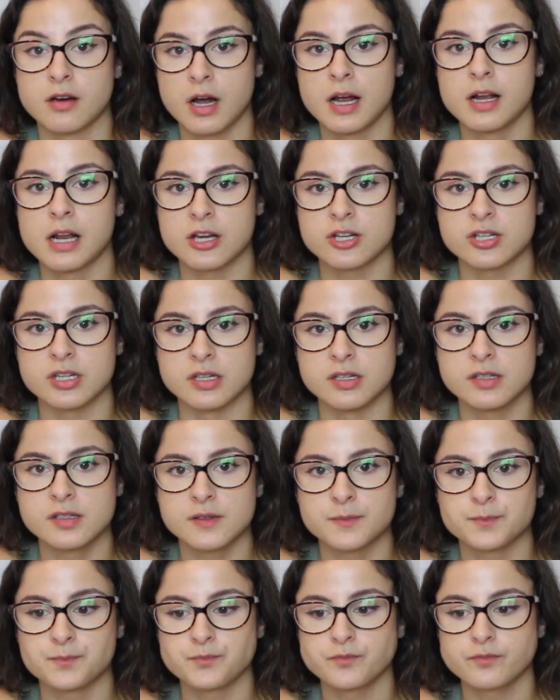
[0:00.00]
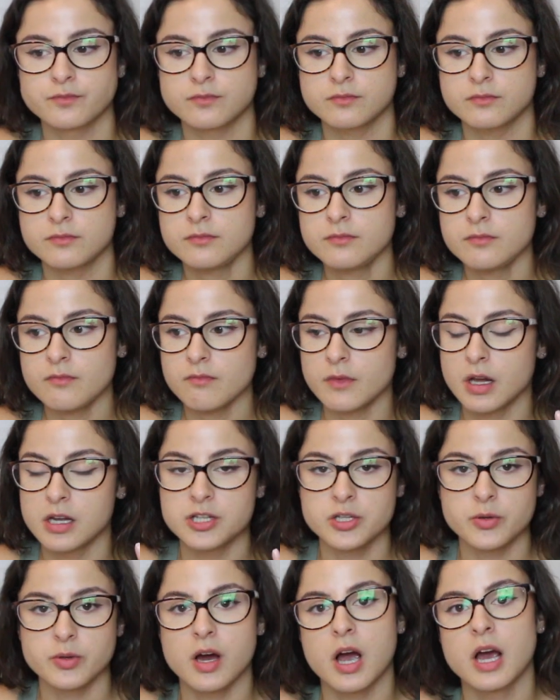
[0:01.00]
eyelashes
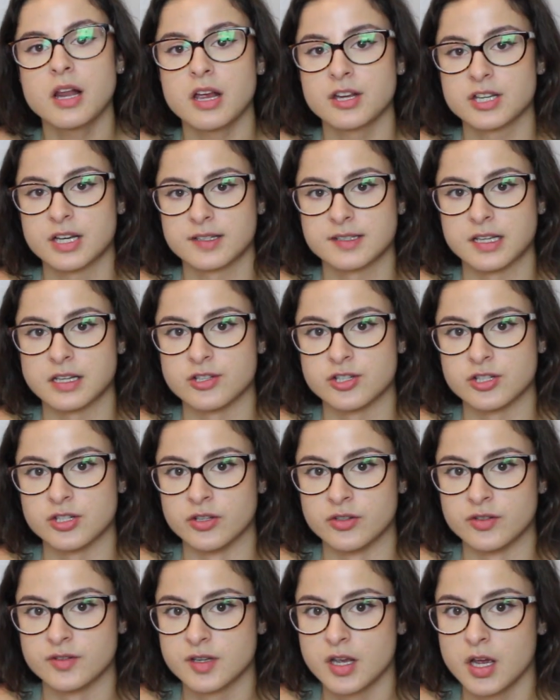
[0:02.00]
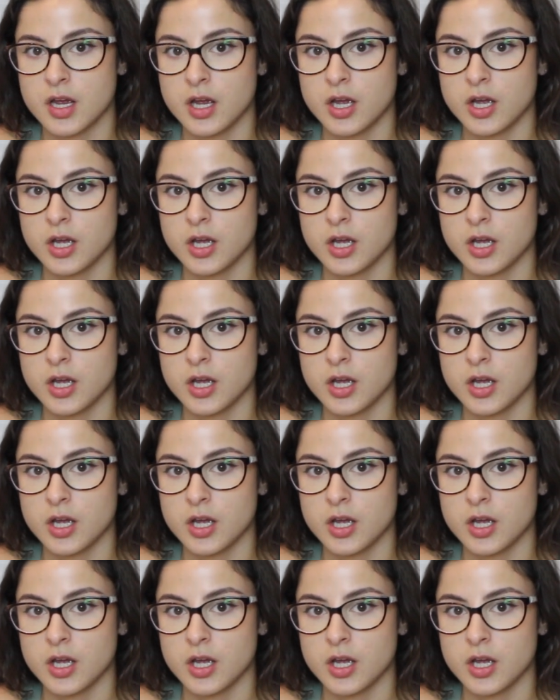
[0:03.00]
and doing eyelash extensions,